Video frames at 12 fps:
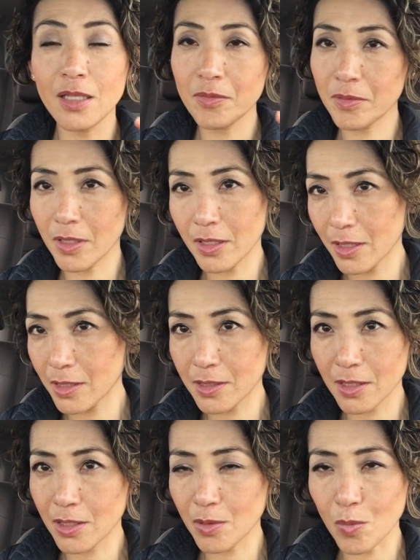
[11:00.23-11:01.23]
live like
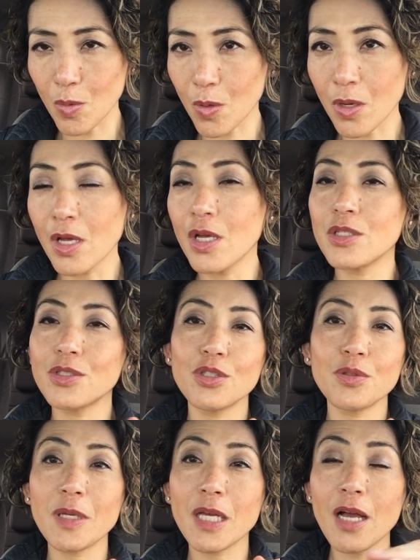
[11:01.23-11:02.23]
this anymore. So
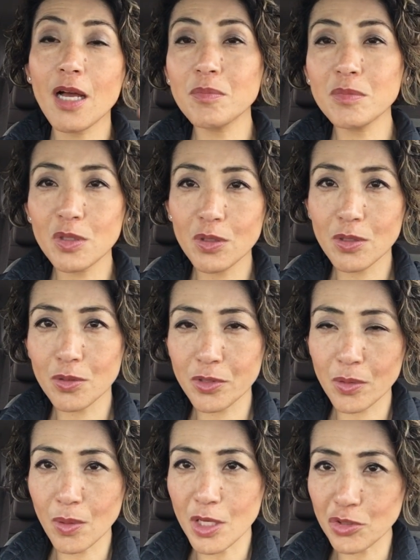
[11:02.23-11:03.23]
you become to the
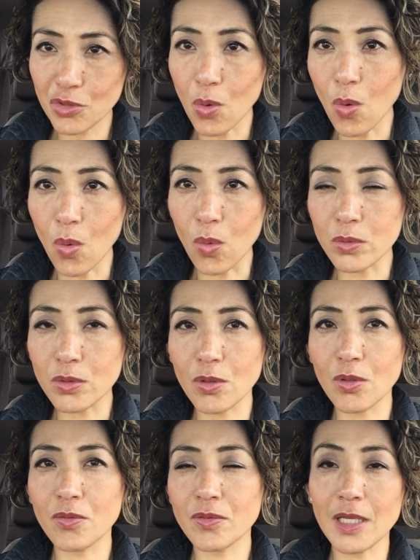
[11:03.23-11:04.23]
threshold
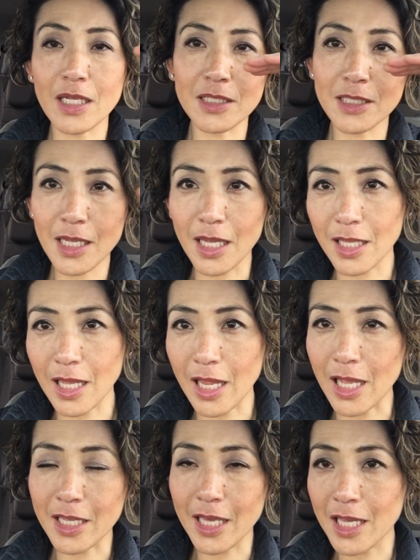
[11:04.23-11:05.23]
of that's it, like
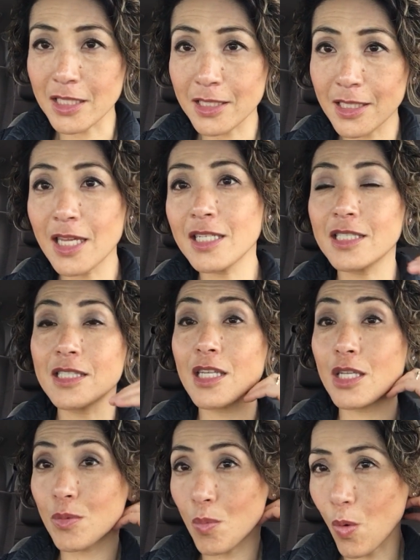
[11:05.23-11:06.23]
I can't stand this
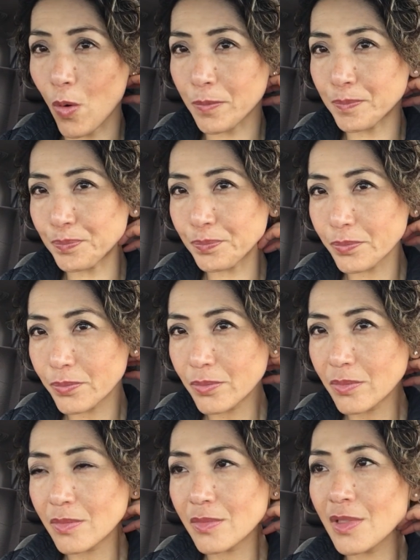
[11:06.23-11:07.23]
anymore.
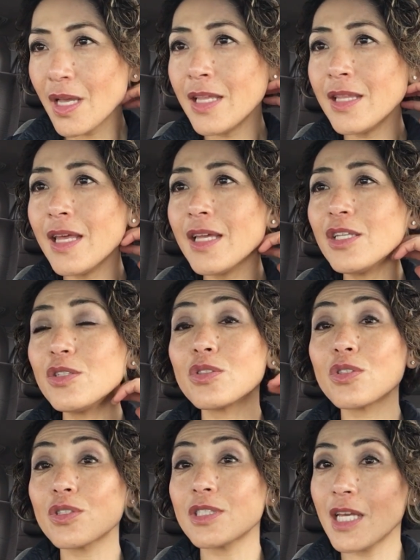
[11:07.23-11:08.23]
And then you
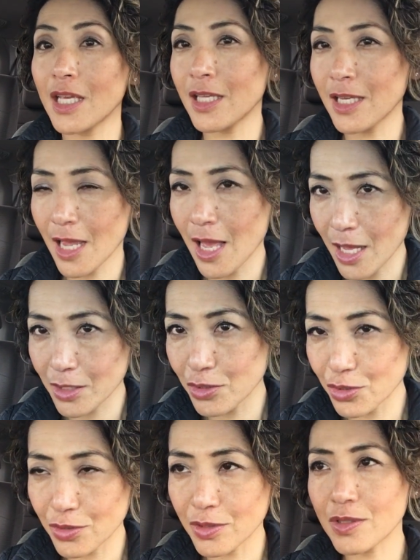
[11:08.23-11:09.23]
start taking the
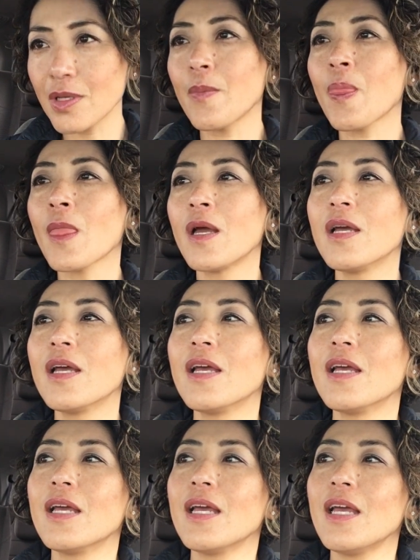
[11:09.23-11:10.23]
actions.
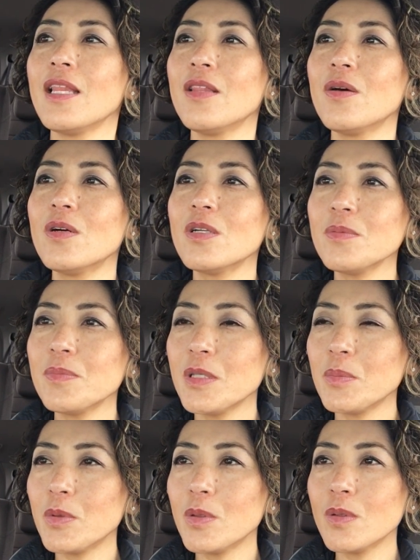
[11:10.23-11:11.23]
And a lot of
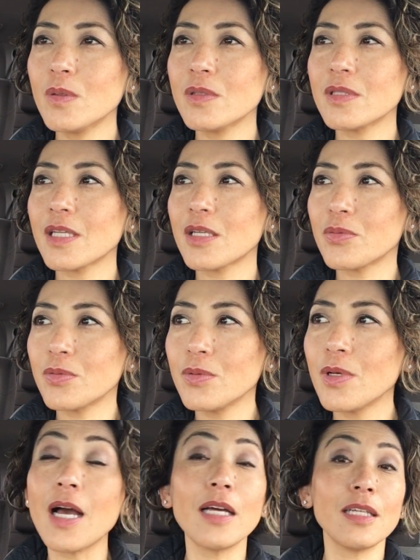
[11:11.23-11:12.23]
people like who
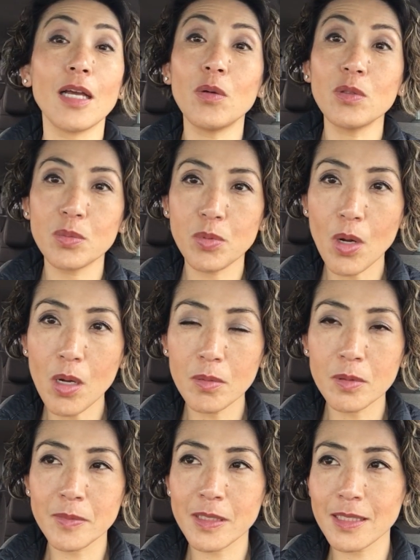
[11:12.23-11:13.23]
had health
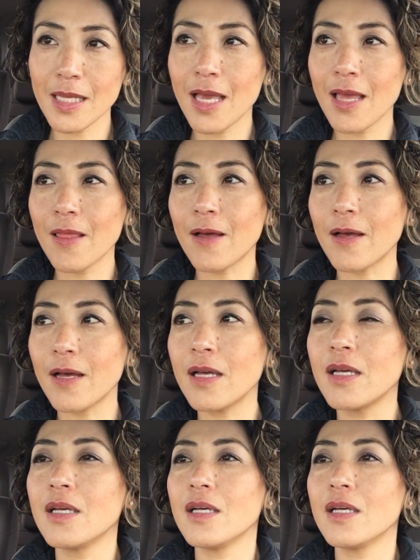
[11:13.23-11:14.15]
problems say that